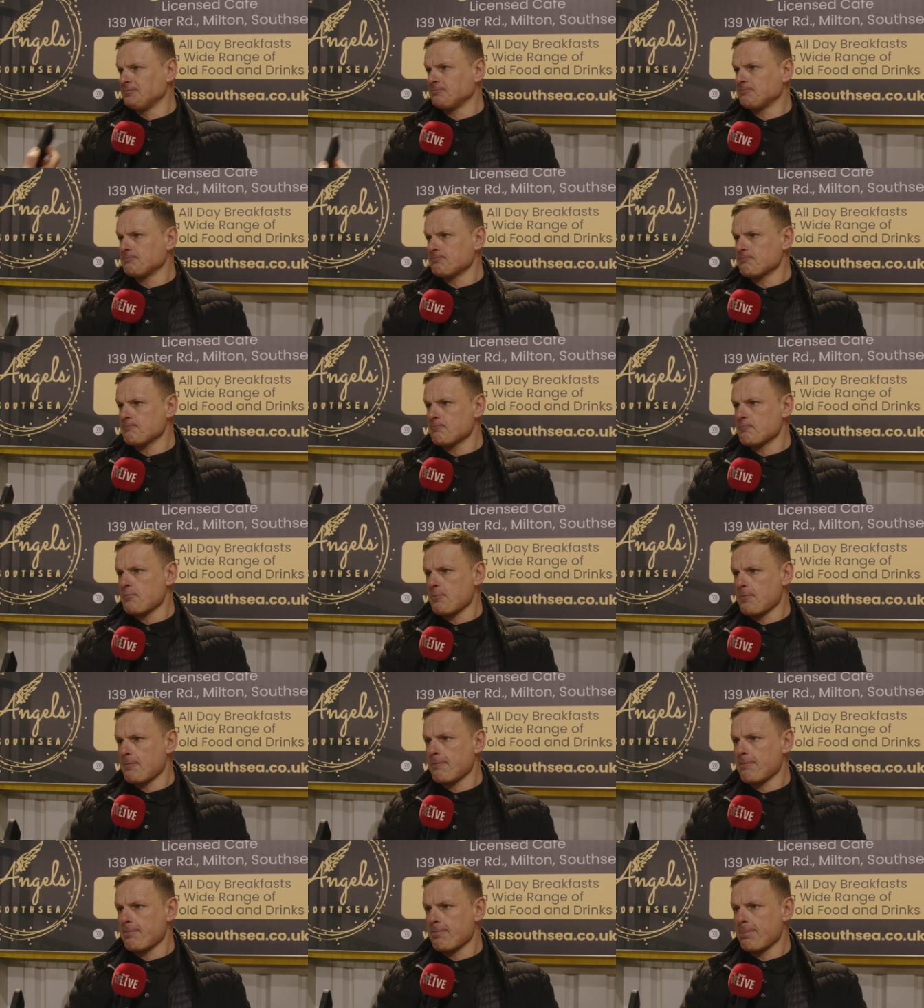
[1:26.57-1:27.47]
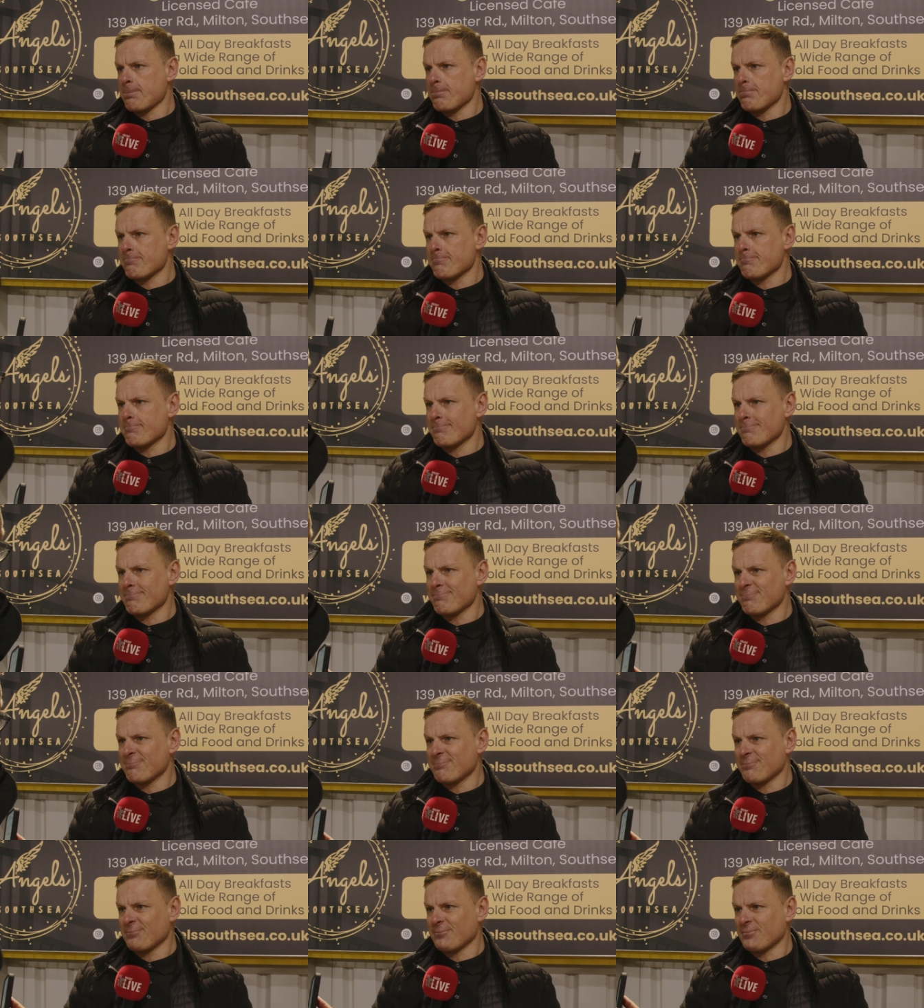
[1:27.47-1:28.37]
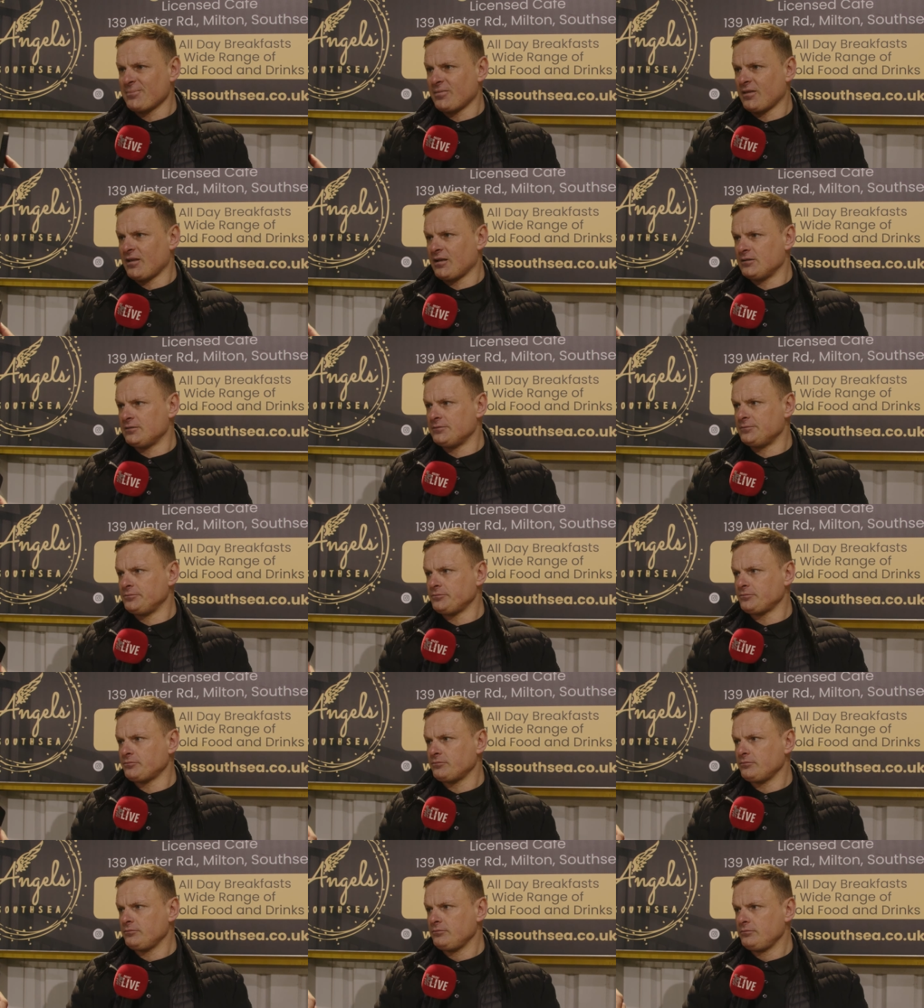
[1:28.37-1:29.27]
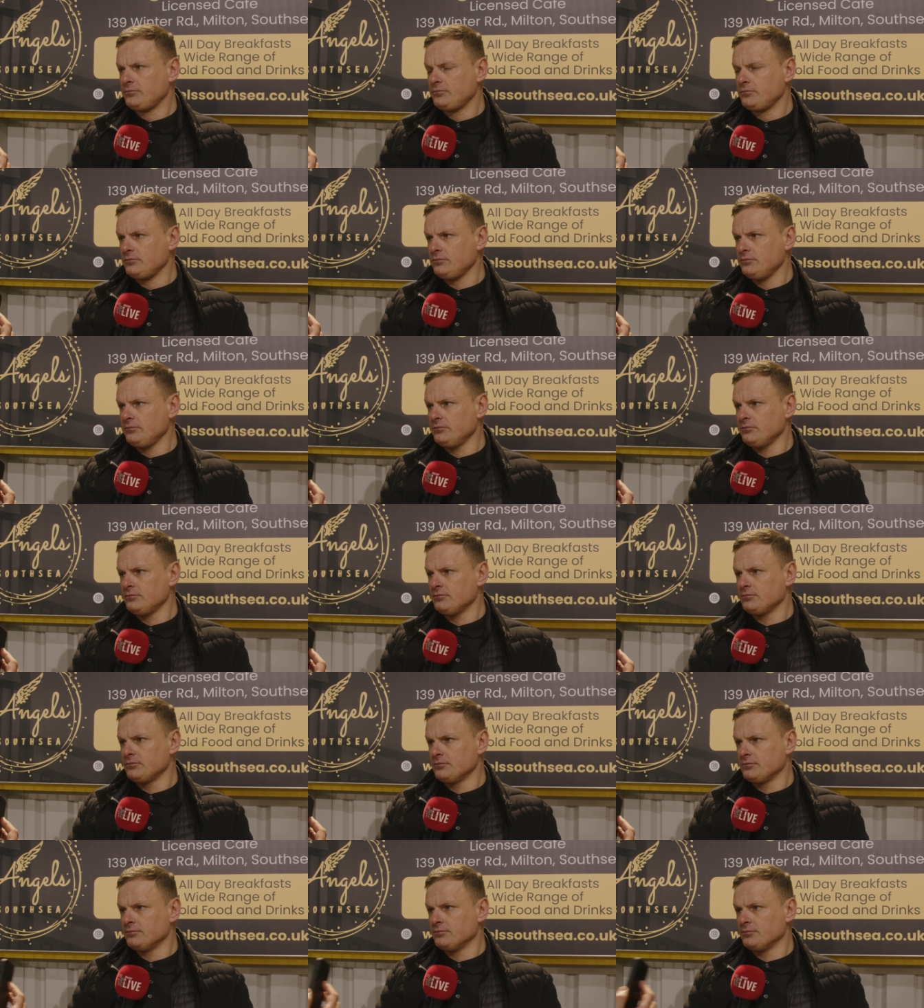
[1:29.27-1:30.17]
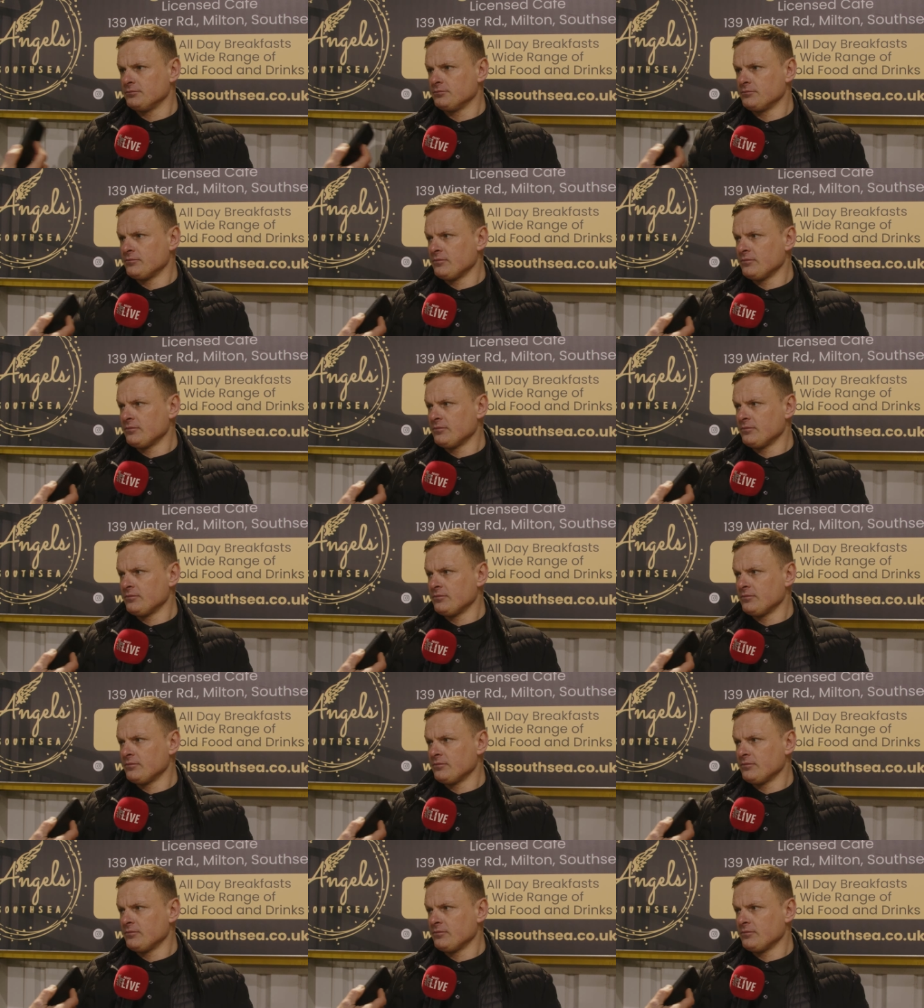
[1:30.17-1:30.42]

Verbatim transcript: Four straight clean sheets, and then very good penalty save from Sol Brynn.